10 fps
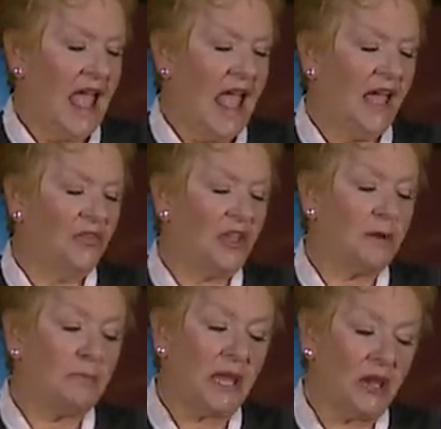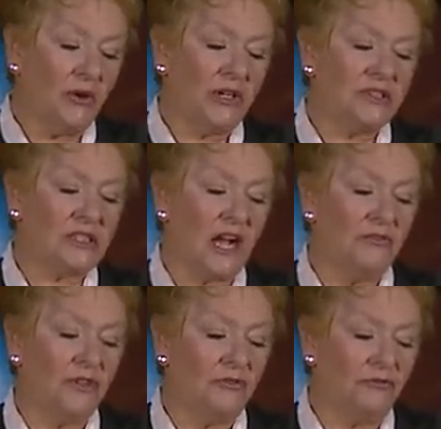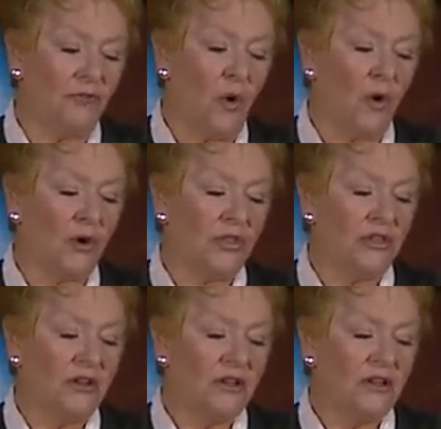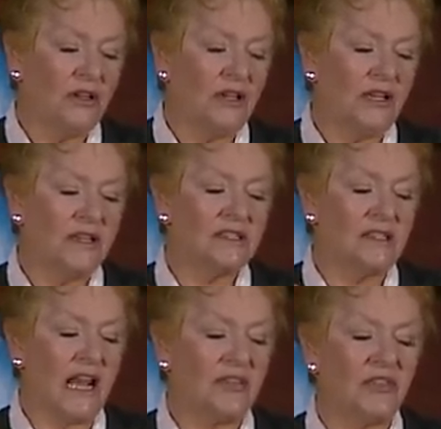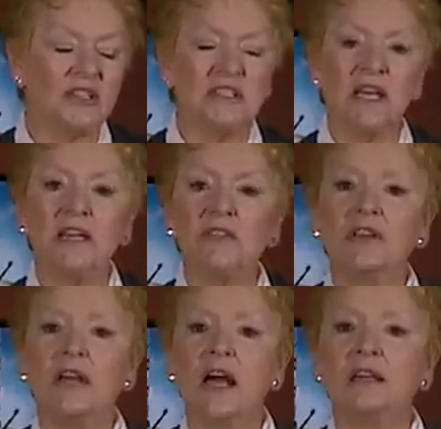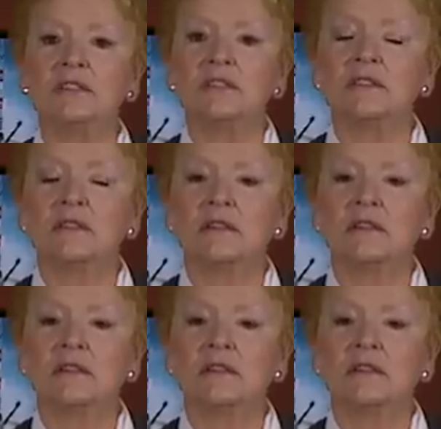"And the appearance of the fourth is like the son of the gods."